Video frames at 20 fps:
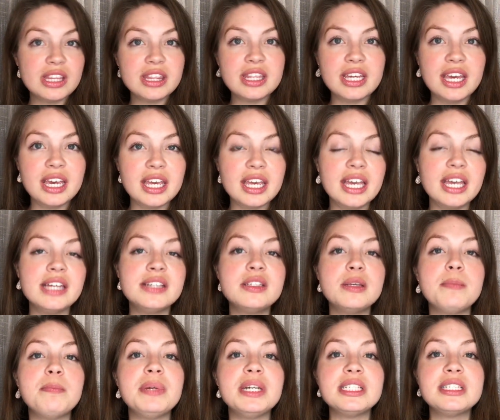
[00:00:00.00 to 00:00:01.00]
thing is a
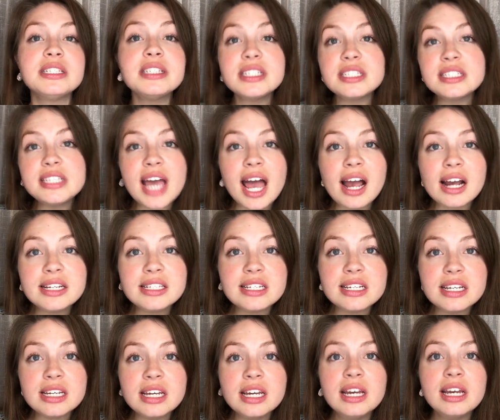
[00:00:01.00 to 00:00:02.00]
business
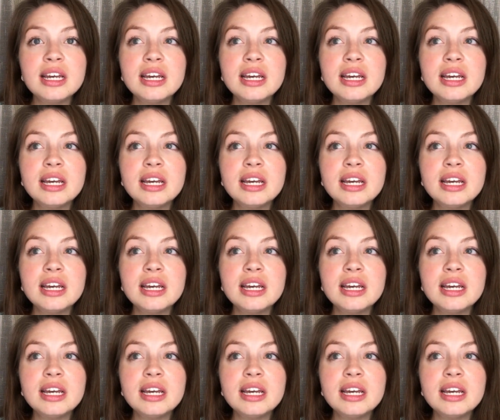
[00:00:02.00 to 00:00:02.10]
tactic.